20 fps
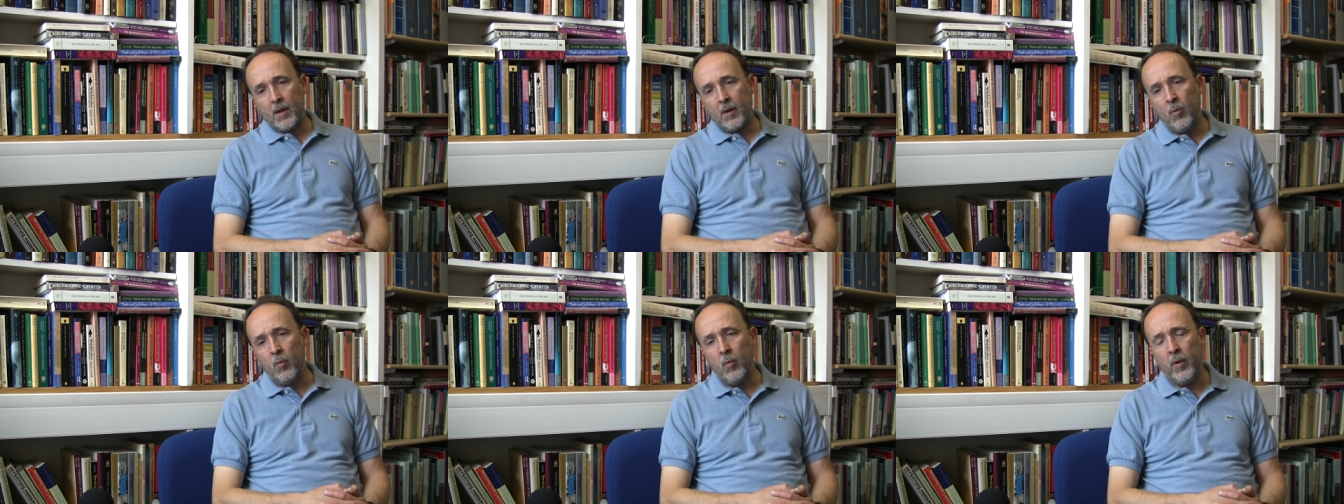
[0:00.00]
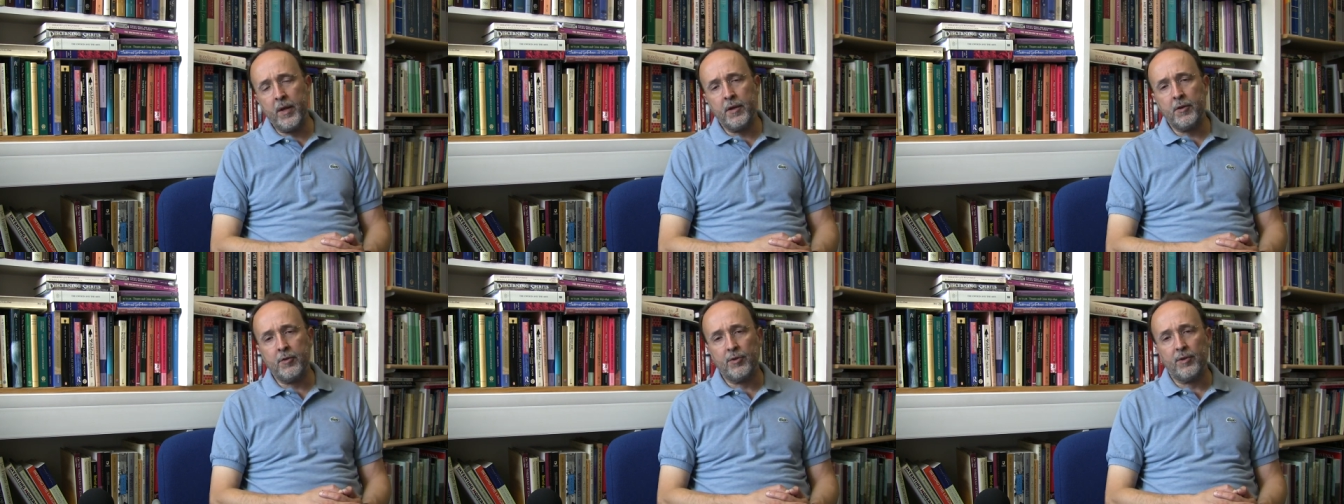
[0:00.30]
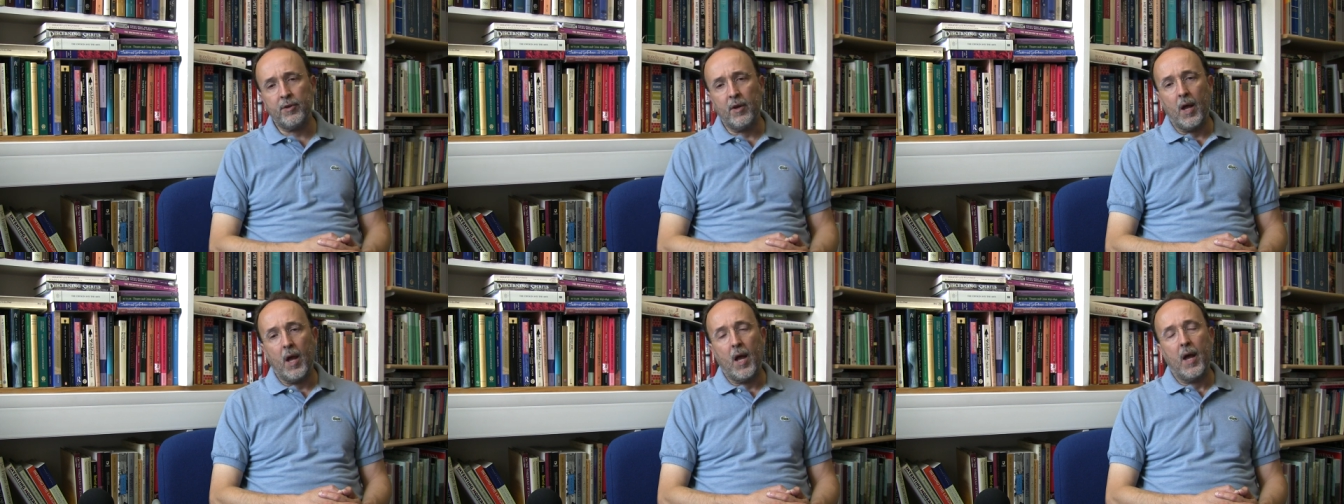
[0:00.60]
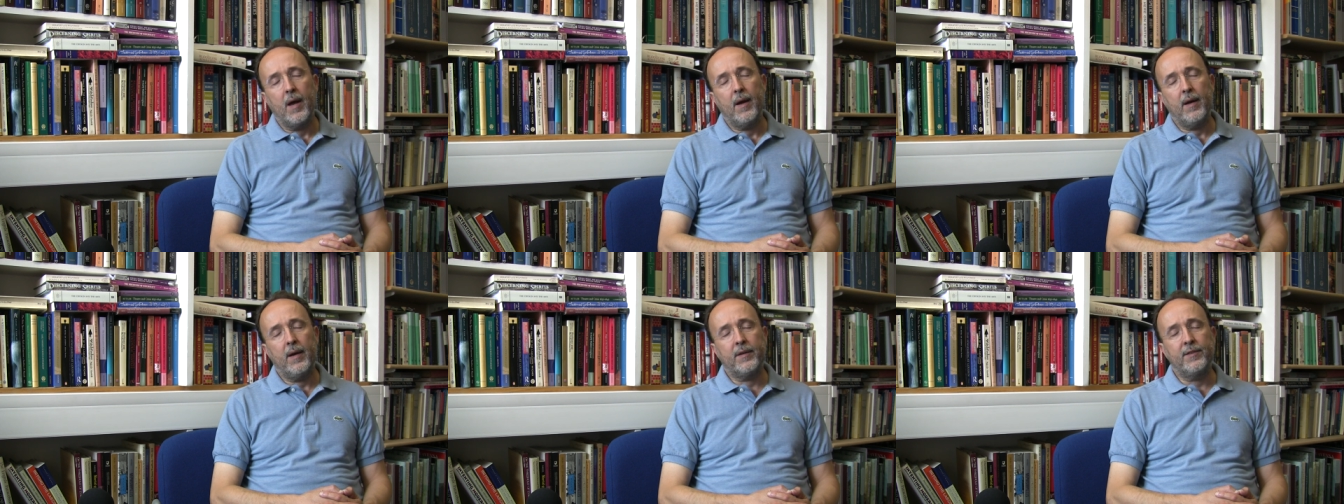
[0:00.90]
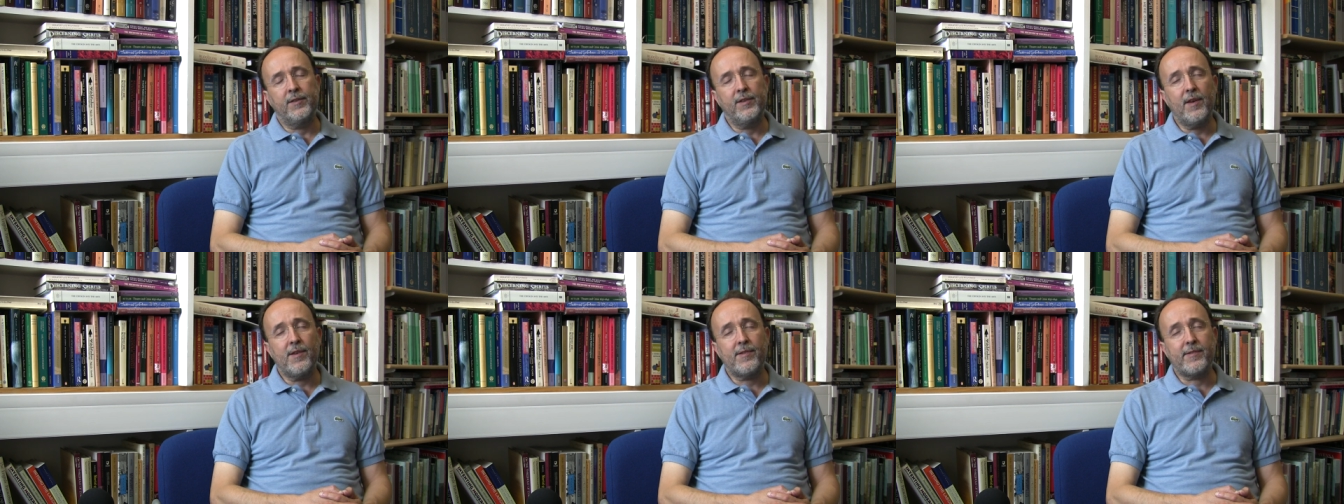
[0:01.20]
which
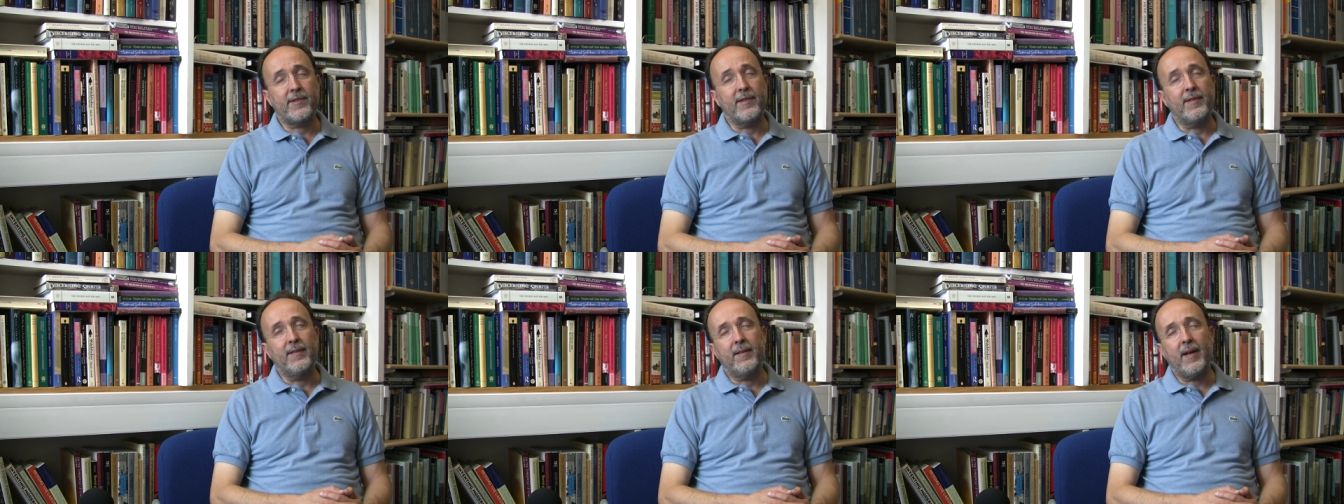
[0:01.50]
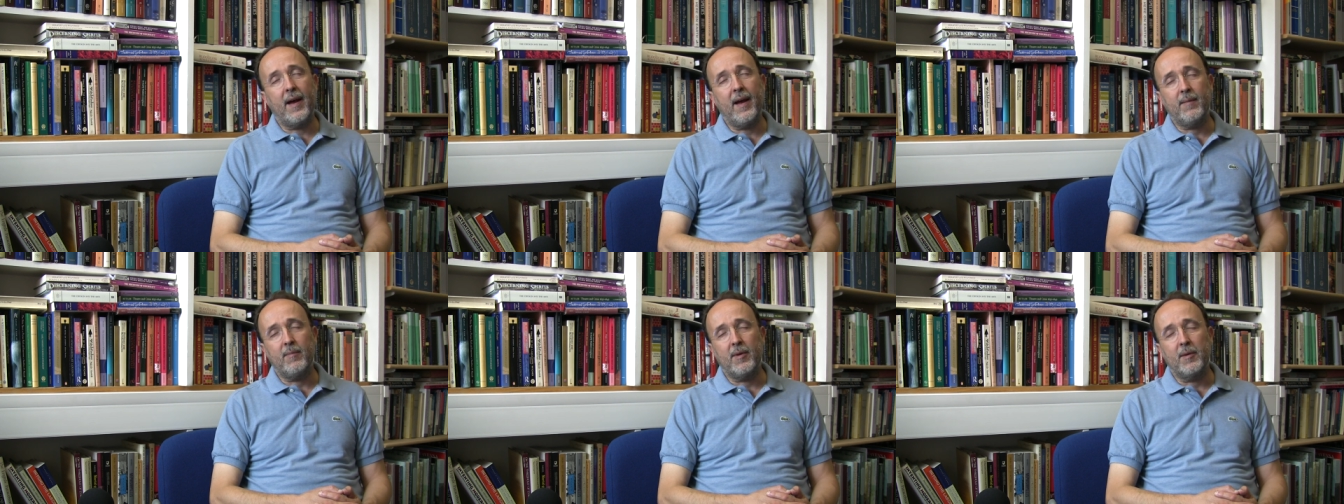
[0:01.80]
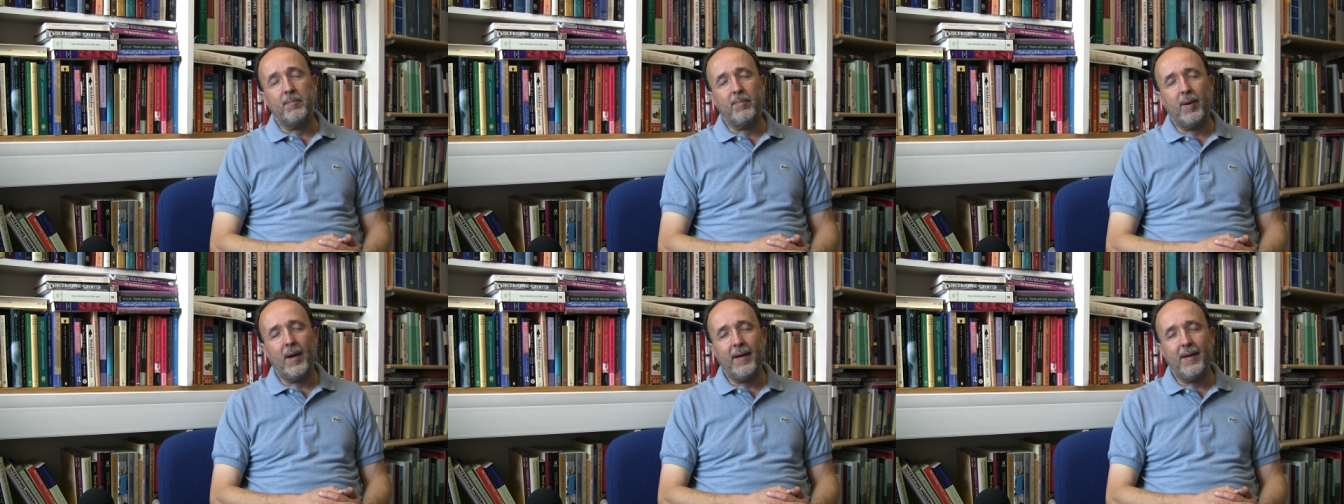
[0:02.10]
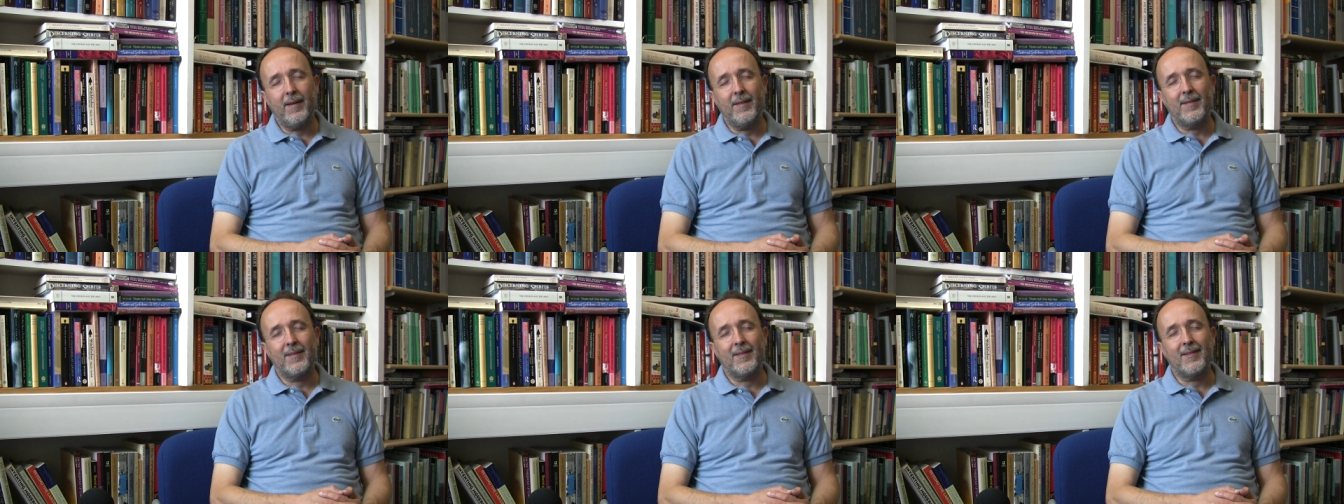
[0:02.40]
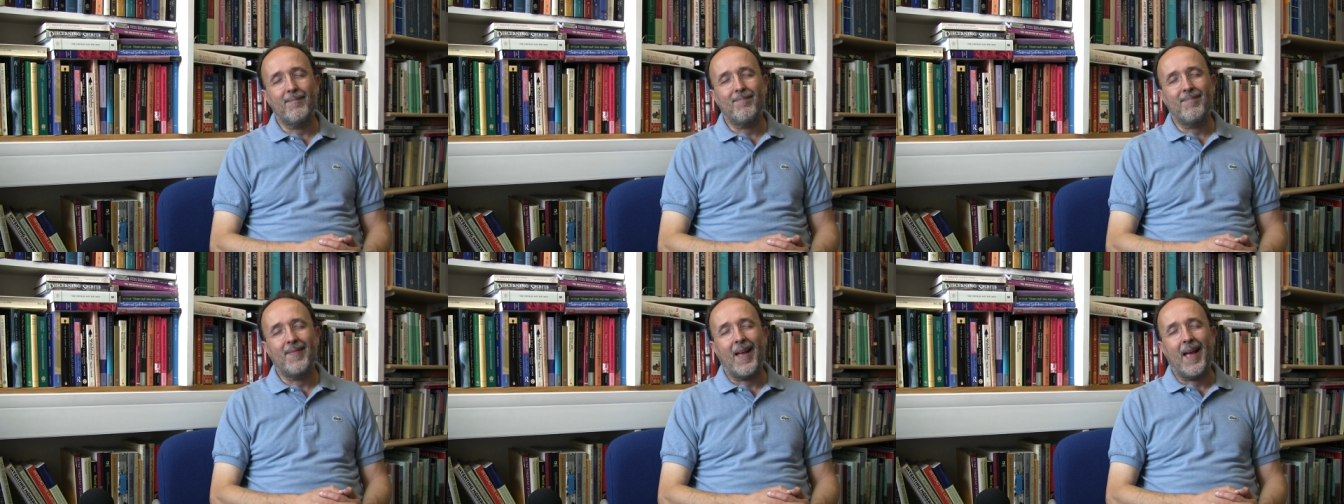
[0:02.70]
exists in time and place,
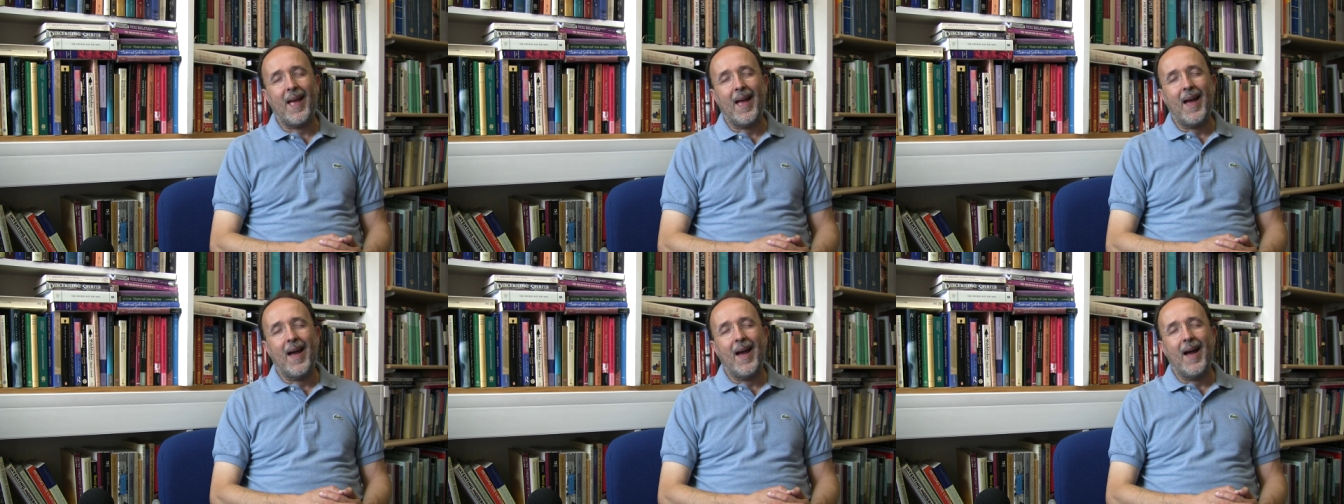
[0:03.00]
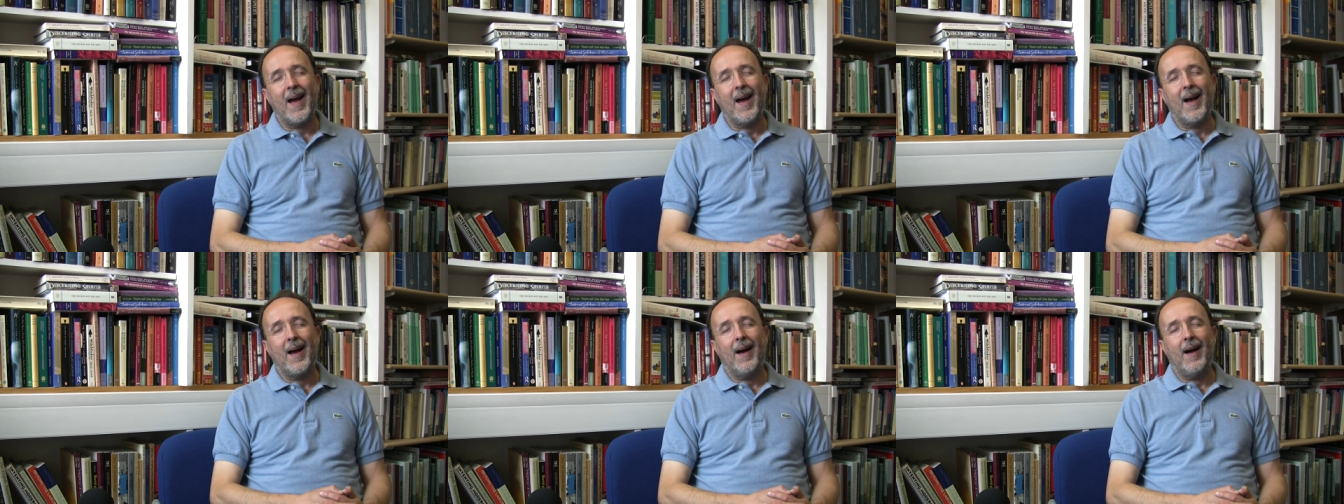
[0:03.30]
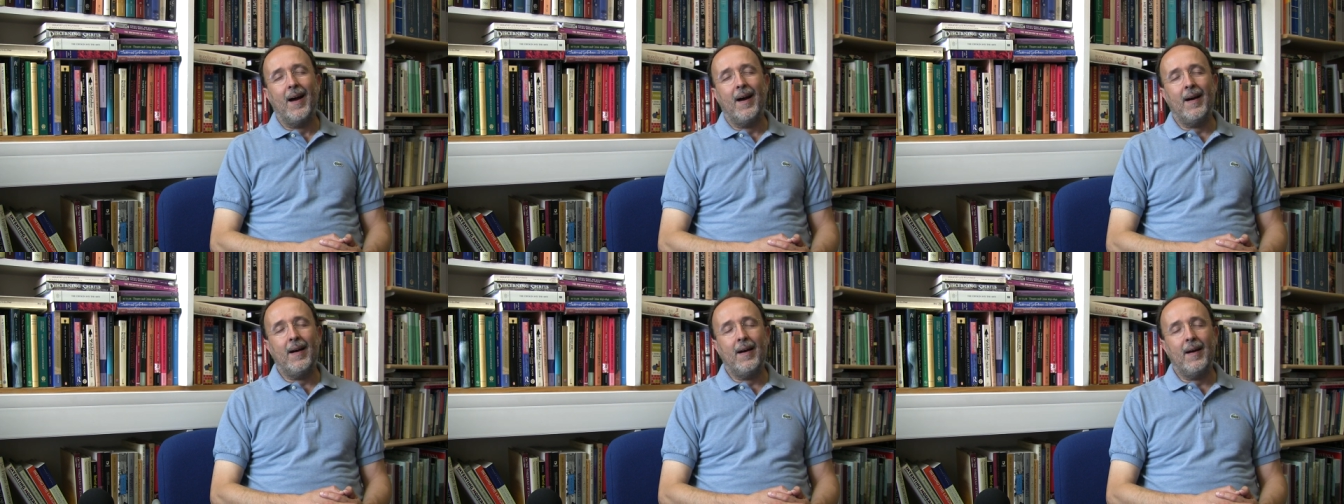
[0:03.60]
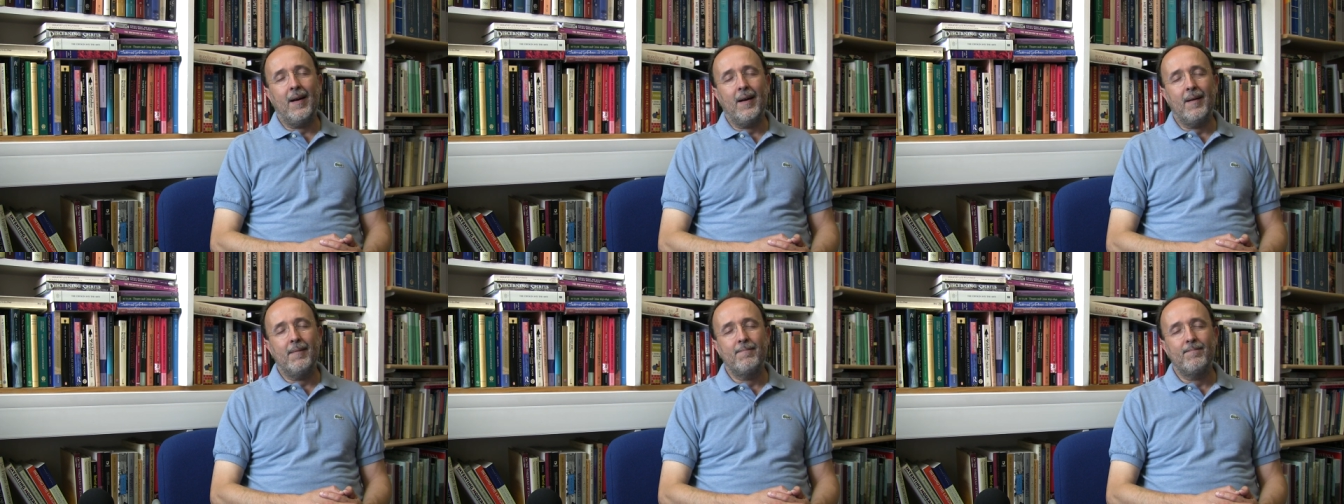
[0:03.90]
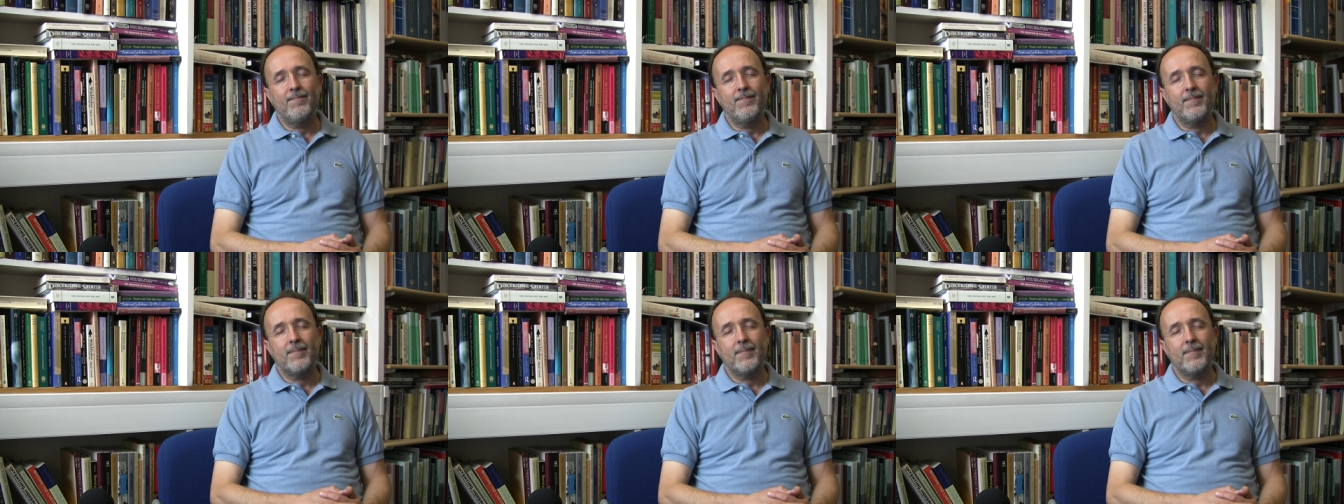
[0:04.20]
um,